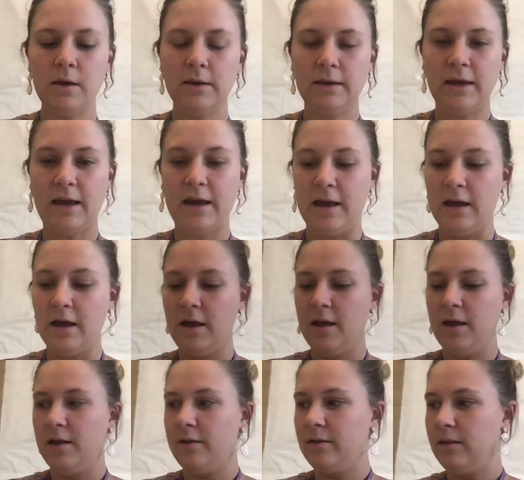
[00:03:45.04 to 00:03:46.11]
Okay,
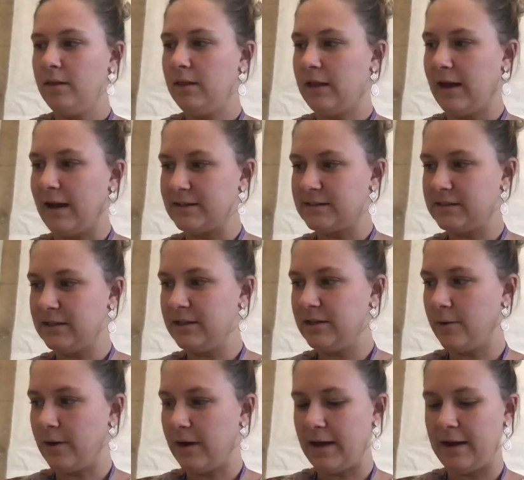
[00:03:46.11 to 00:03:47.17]
lastly,
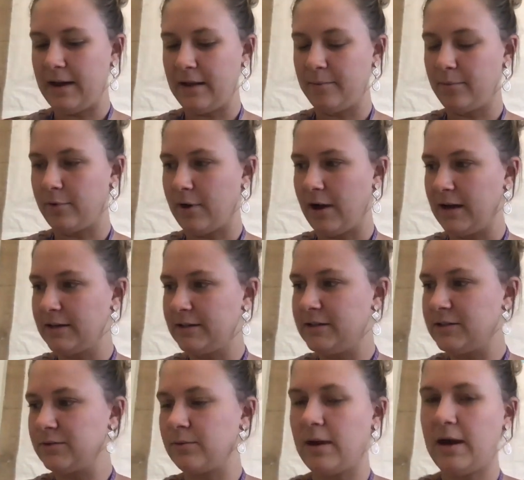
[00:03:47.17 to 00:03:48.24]
go ahead and
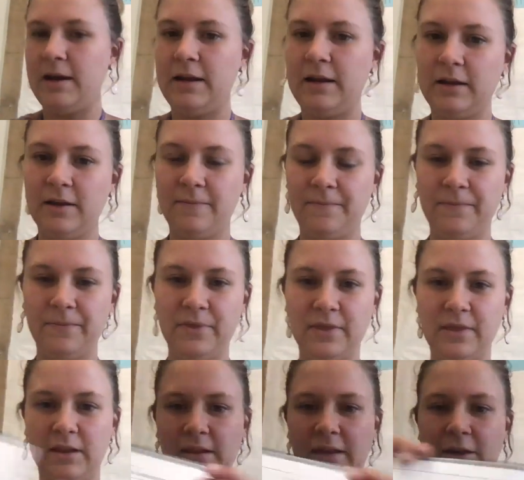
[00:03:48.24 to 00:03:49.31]
practice writing
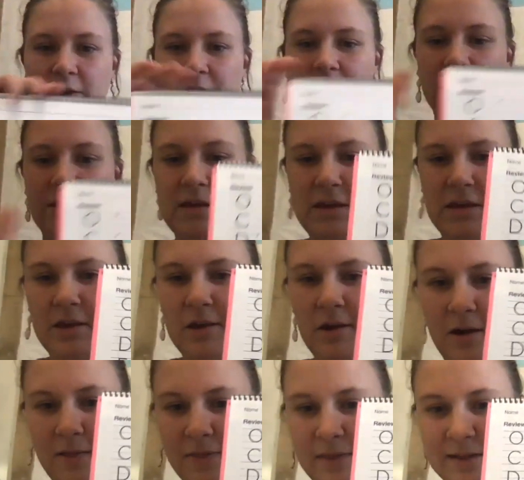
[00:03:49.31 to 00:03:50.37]
the letter E
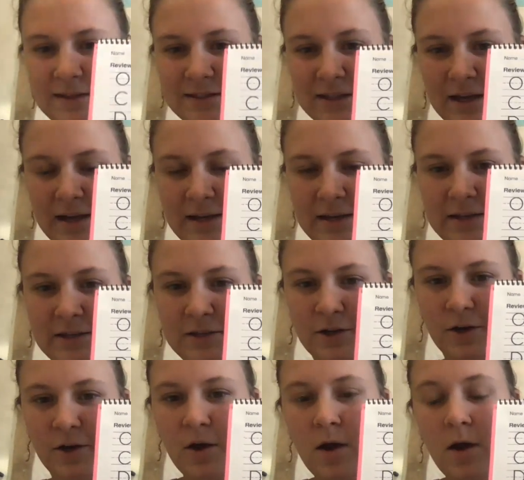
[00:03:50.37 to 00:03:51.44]
on this line
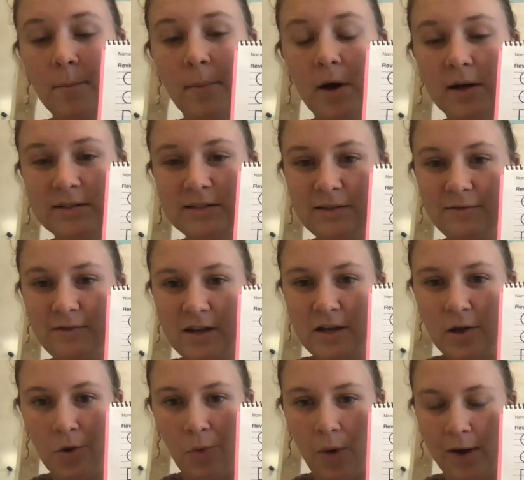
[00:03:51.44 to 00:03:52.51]
here. Pause the
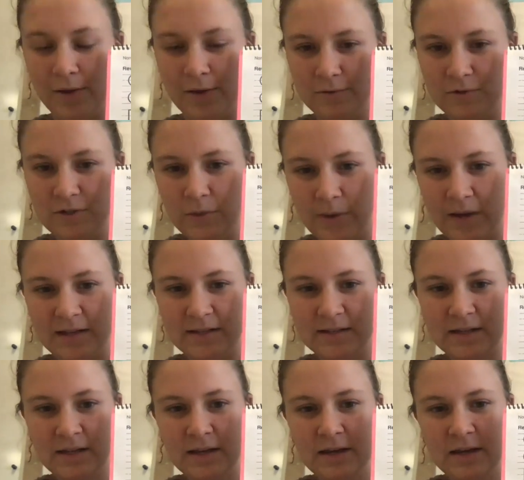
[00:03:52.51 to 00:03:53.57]
video while you do it,
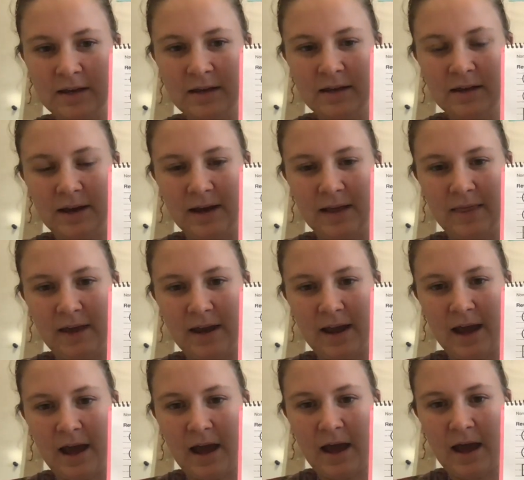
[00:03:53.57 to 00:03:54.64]
and then
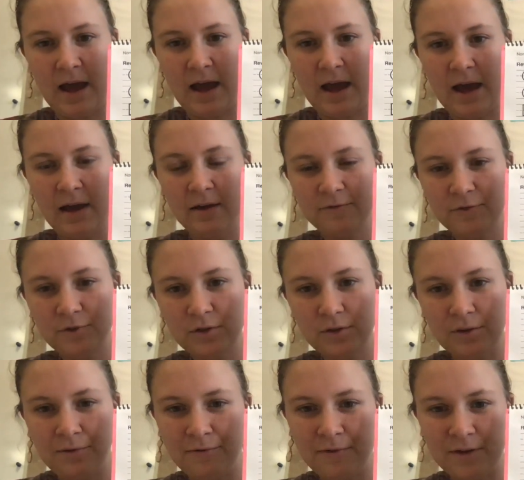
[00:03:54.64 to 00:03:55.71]
after you
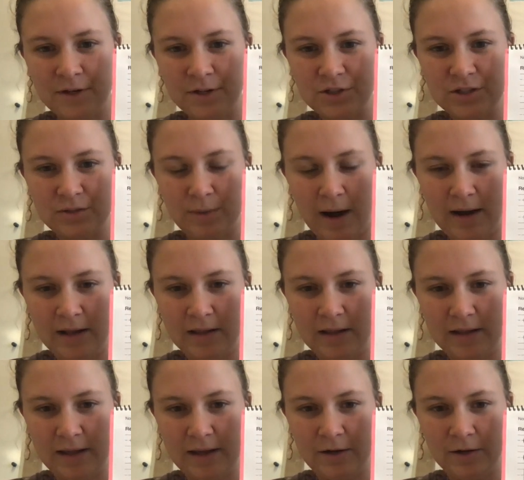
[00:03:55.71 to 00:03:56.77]
have finished writing the
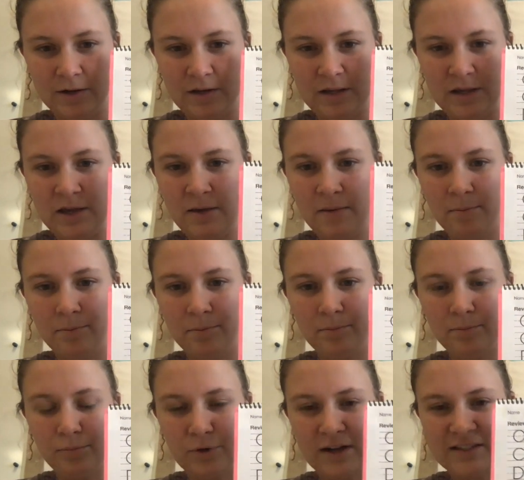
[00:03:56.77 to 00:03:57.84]
letter E,
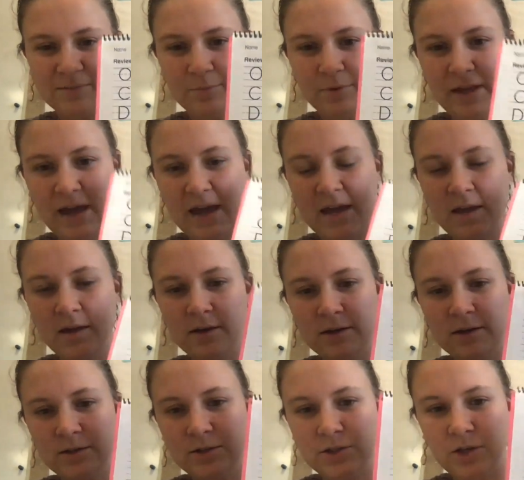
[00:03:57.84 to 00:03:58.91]
press play
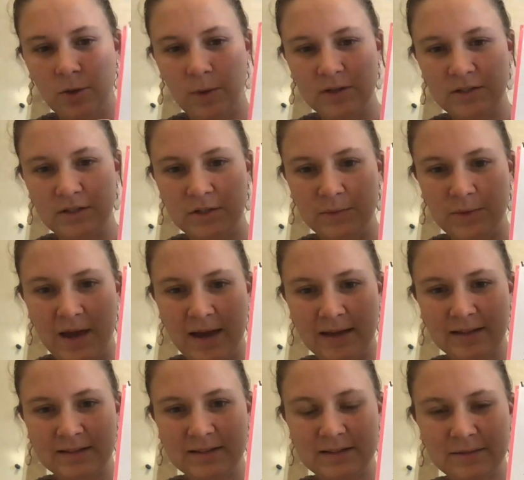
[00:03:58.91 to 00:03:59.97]
to know what to do
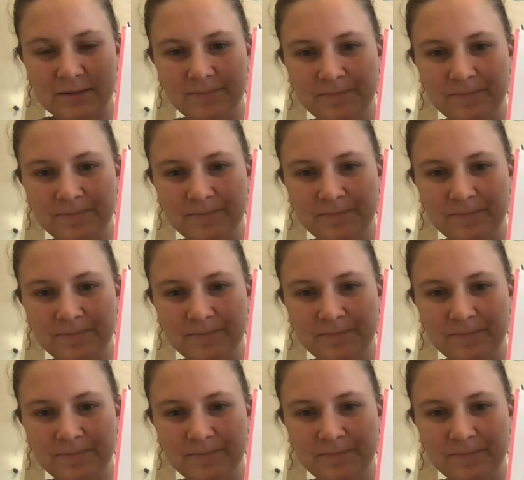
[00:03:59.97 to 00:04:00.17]
next.